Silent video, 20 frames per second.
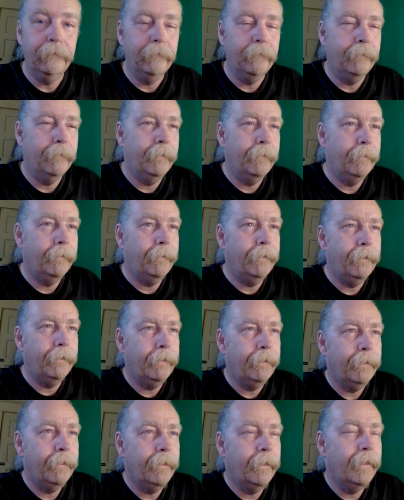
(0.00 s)
Which,
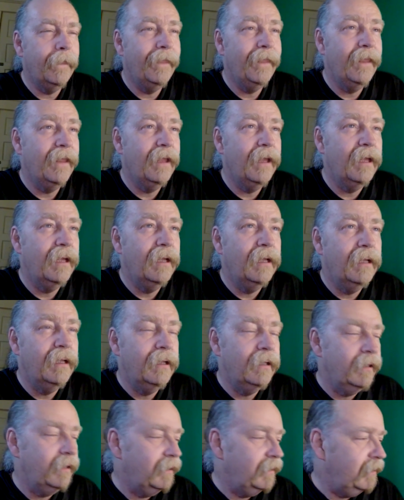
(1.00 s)
you know,
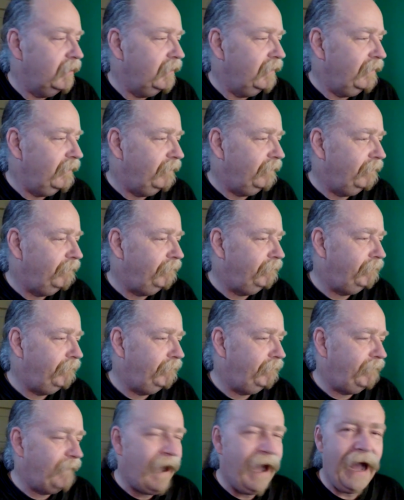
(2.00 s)
is is not that
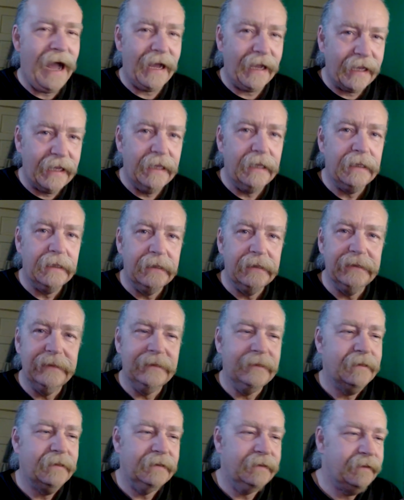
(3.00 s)
far-fetched when you've
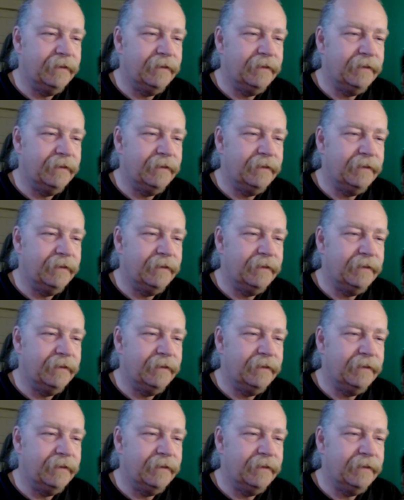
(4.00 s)
got